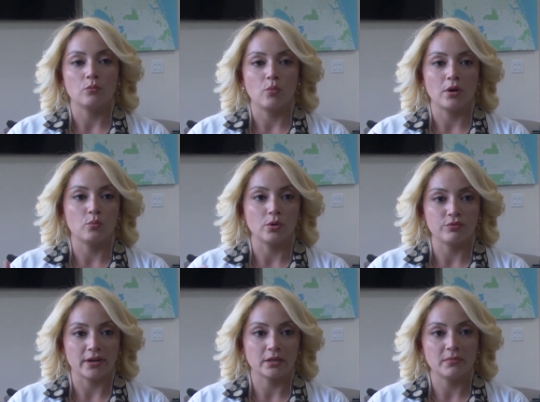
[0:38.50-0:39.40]
what we're
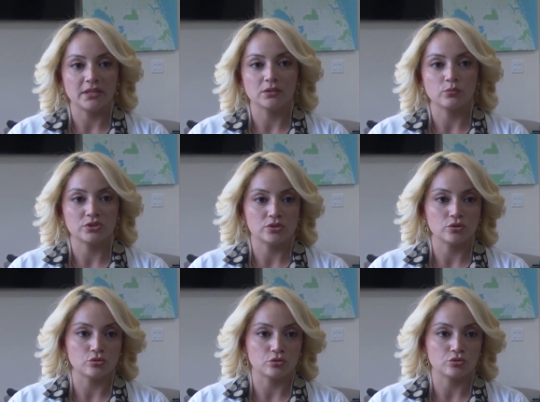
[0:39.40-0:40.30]
recommending, which is
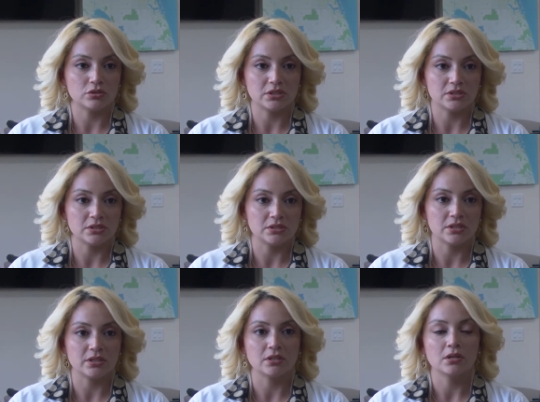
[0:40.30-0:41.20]
the social
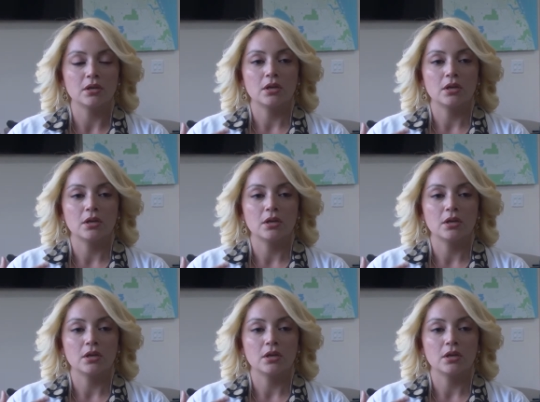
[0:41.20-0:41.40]
distancing,